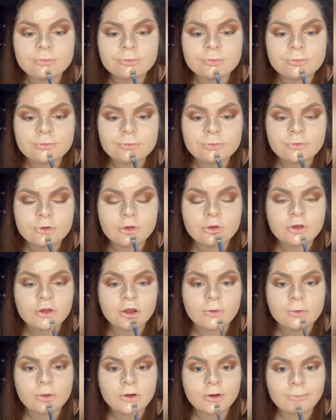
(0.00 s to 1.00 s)
You can see I'm
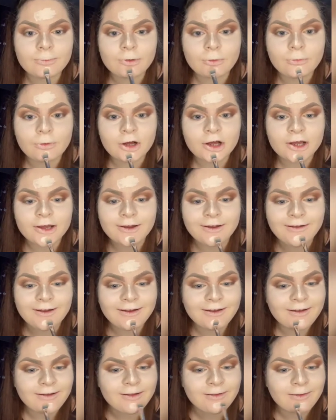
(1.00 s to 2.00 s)
looking a bit white.
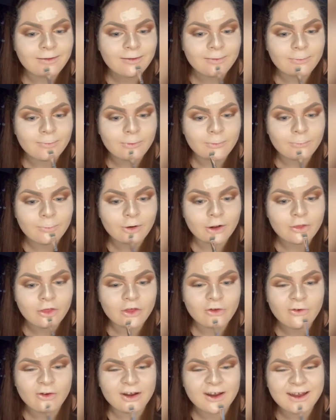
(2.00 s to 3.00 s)
I'll put the bronzer on.